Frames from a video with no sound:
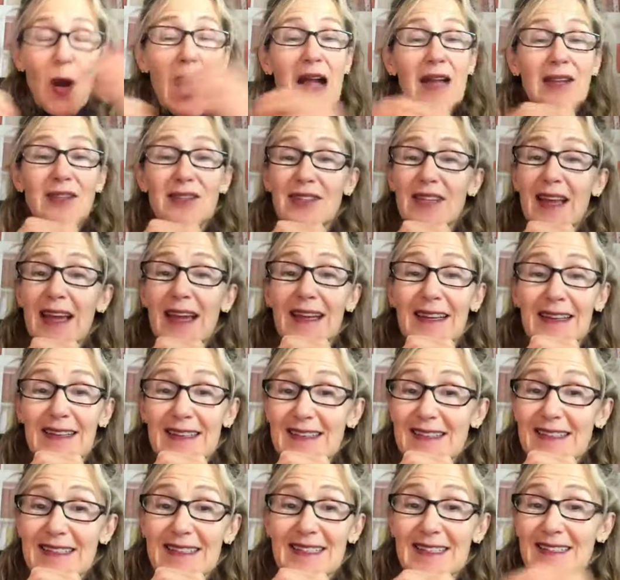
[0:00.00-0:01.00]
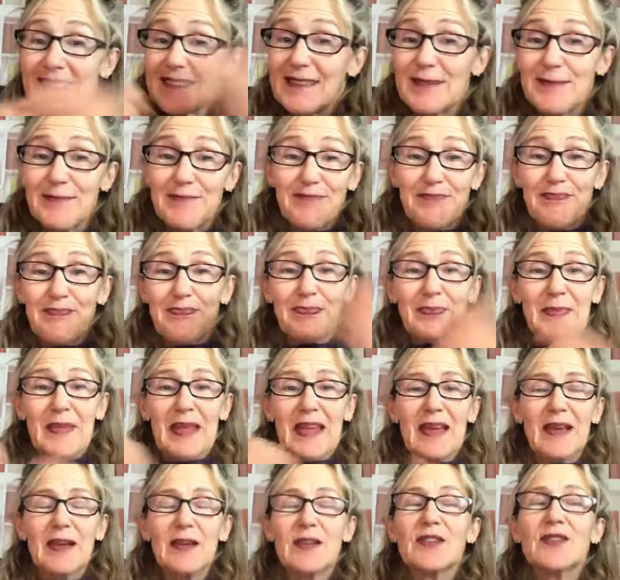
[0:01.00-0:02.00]
watch that,
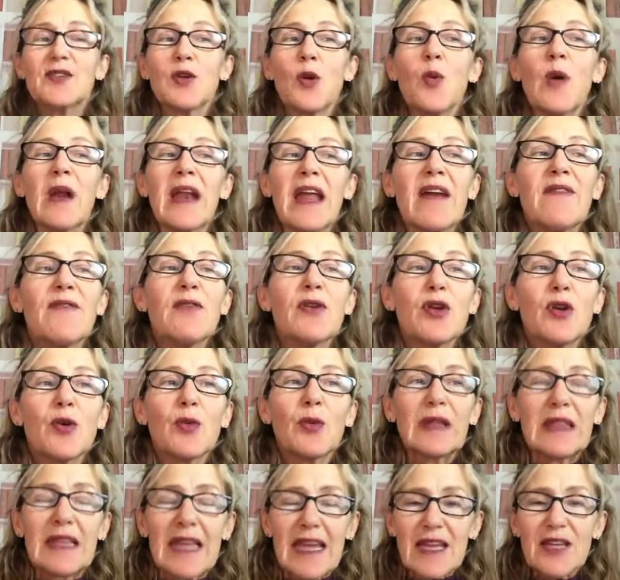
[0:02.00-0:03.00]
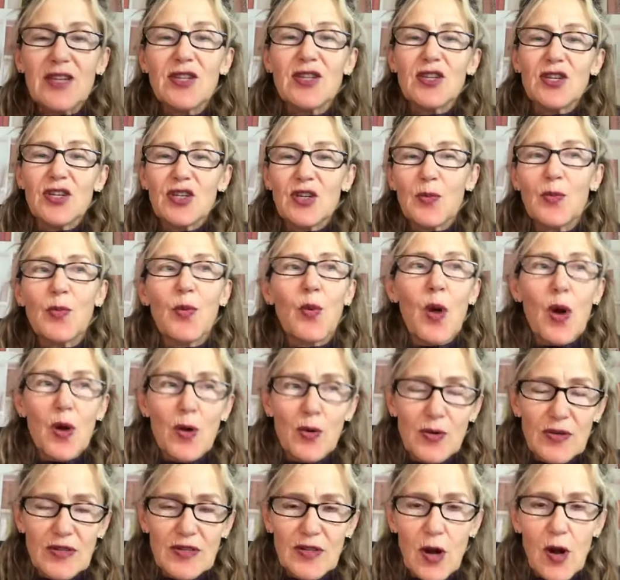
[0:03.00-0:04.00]
so whatever your relationship
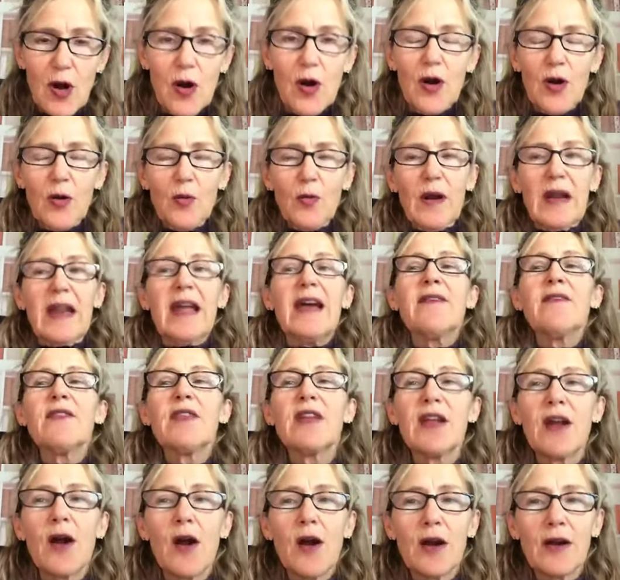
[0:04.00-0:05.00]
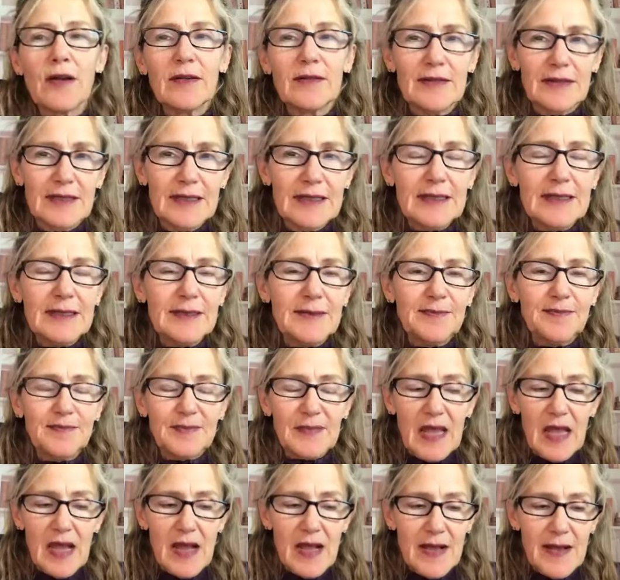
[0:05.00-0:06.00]
woes are, whatever they are,
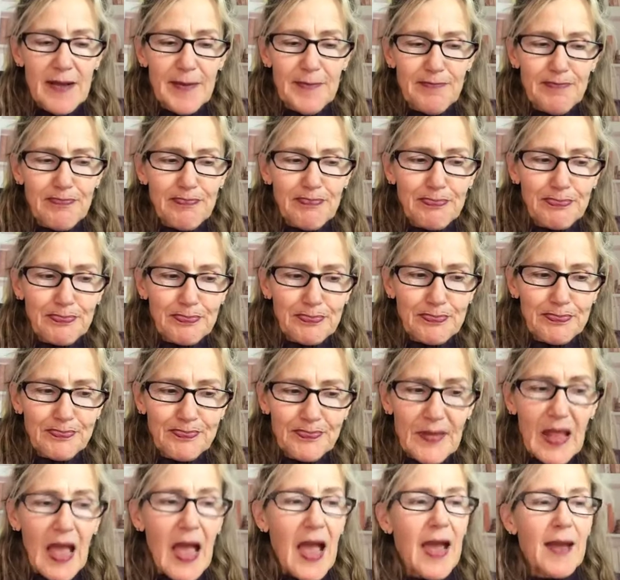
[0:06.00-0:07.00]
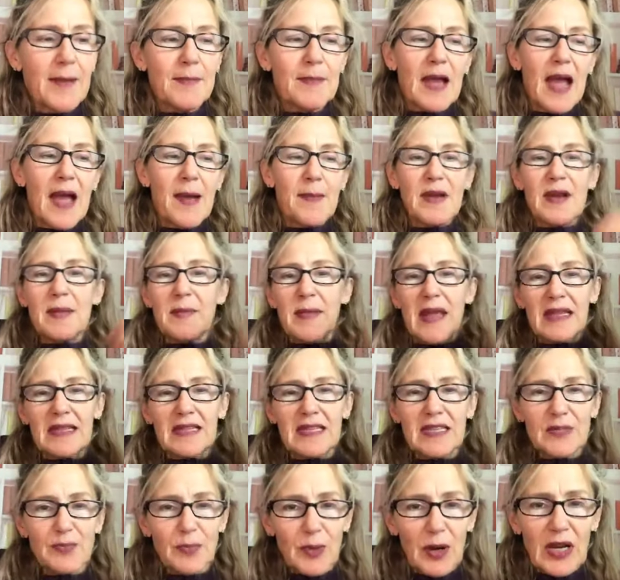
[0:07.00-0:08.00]
I'm going to
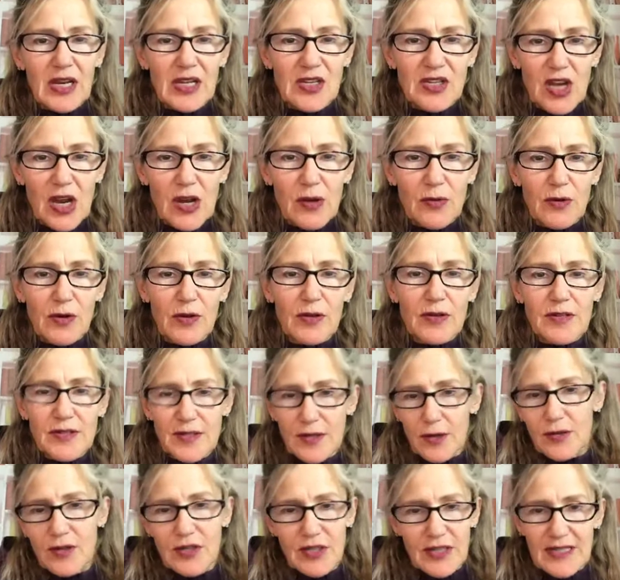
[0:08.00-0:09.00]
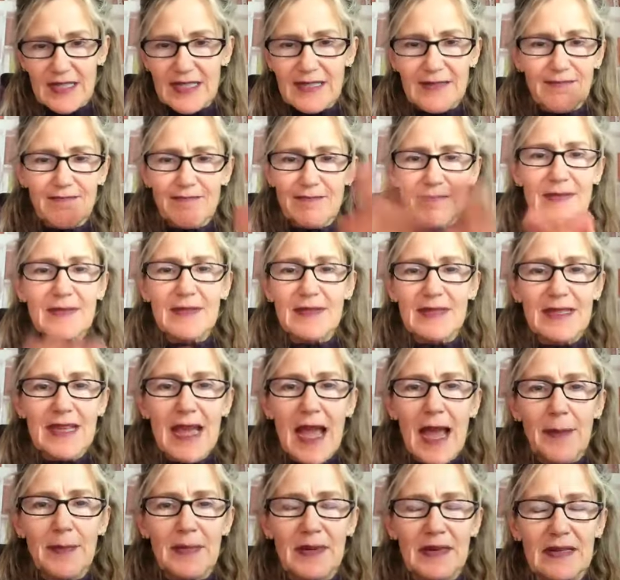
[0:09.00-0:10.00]
make this pretty general. So just
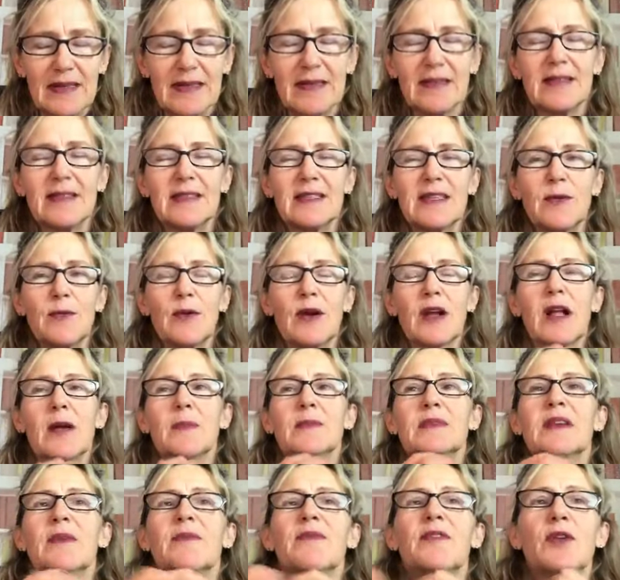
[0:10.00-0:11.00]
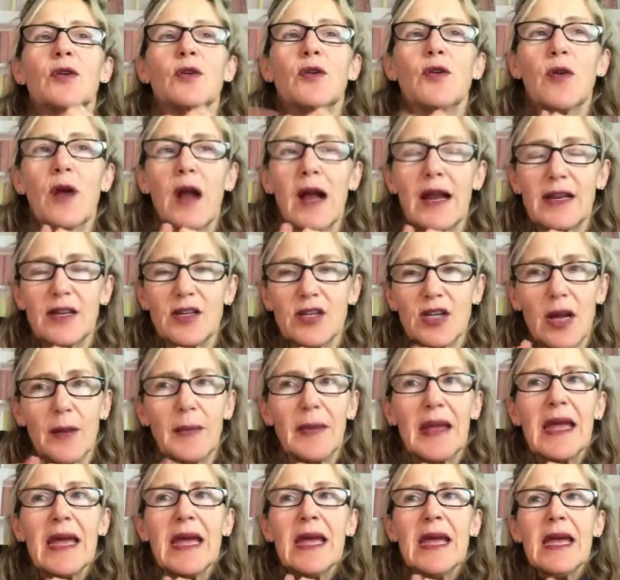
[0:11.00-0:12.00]
tap and see what comes up for you. Karate
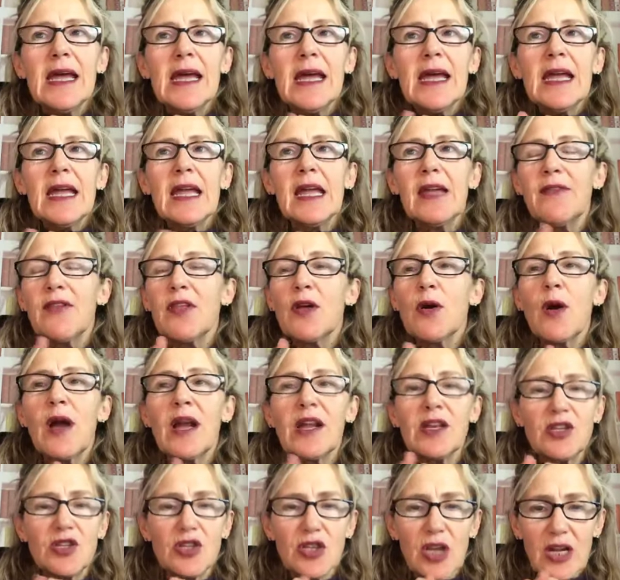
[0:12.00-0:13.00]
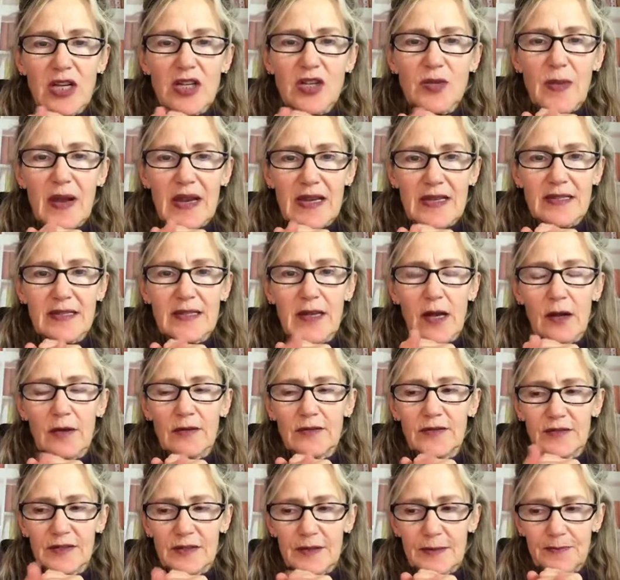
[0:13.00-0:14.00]
chop. Even though I judge
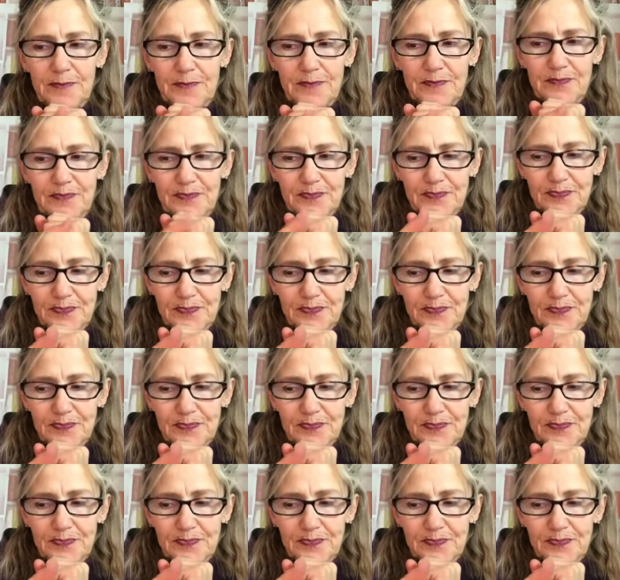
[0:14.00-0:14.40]
myself